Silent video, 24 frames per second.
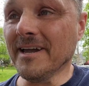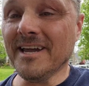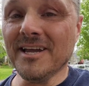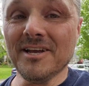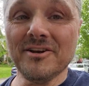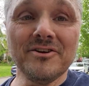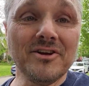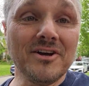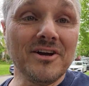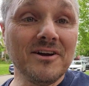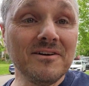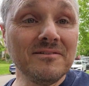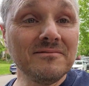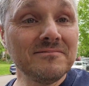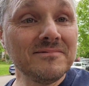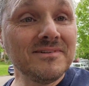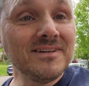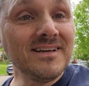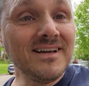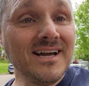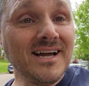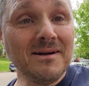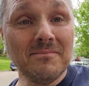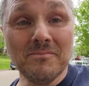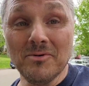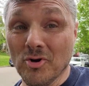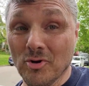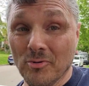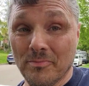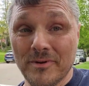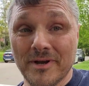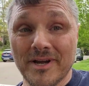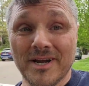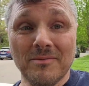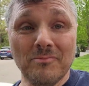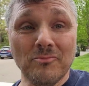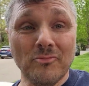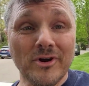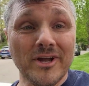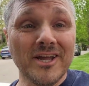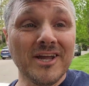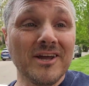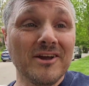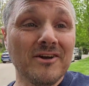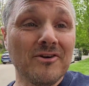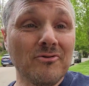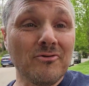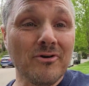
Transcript: and uh, I'm hoping I'm winging it